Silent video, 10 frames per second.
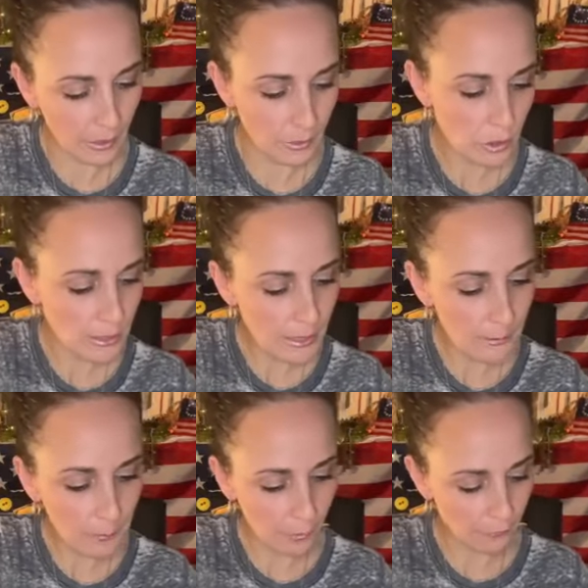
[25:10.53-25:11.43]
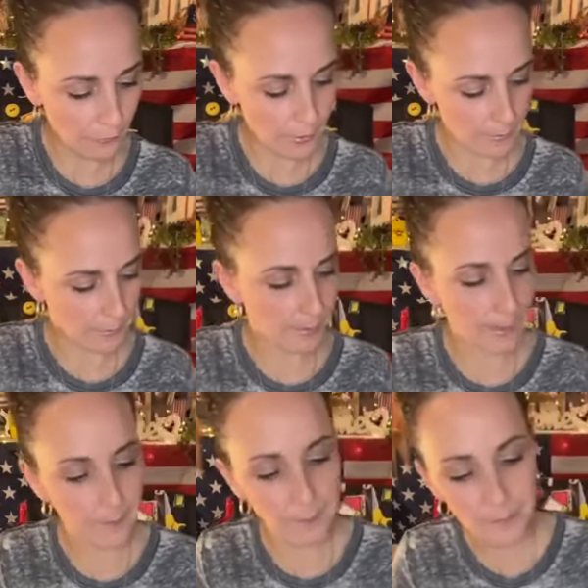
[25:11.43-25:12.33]
Okay, she's not perfect,
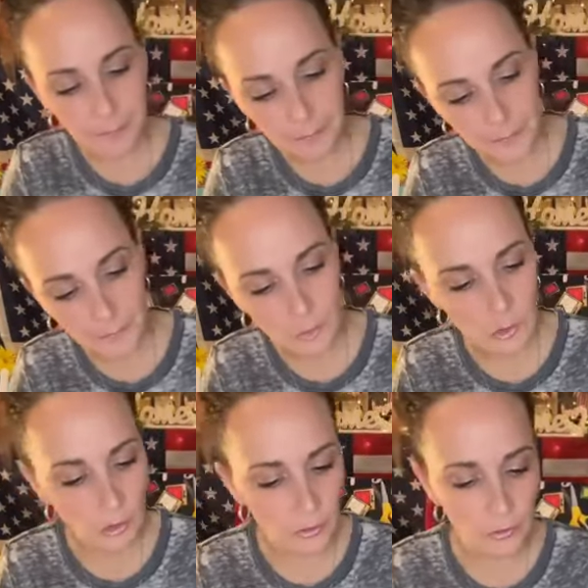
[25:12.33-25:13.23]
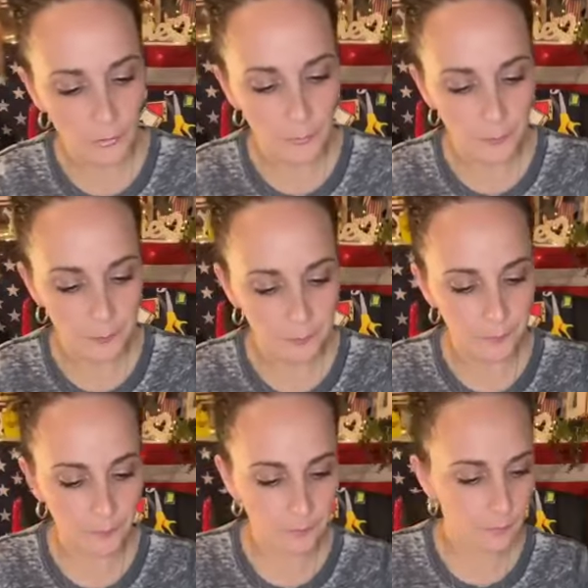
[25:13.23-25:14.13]
but she'll do.
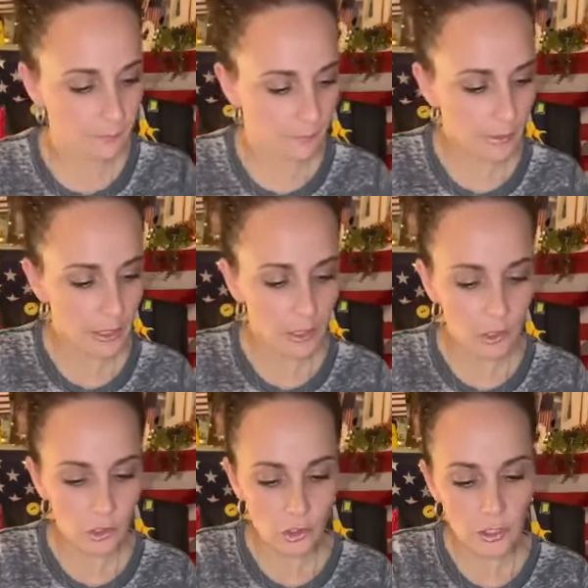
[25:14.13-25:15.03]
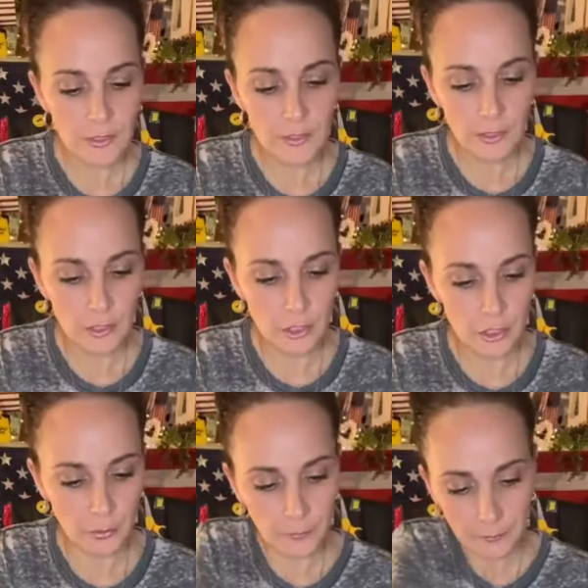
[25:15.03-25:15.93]
She's gonna
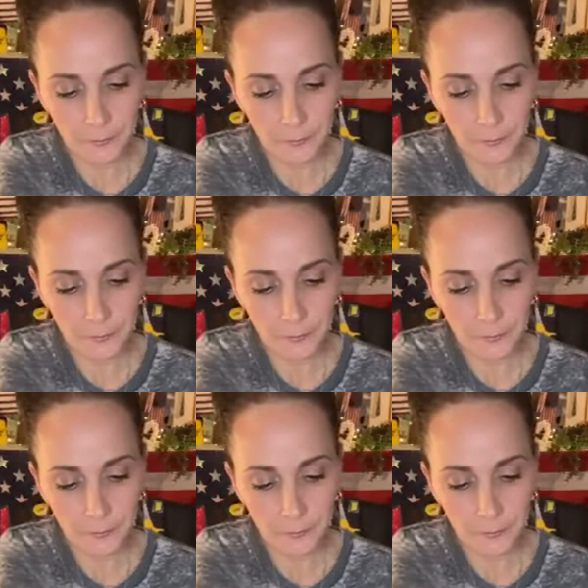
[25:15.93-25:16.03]
do.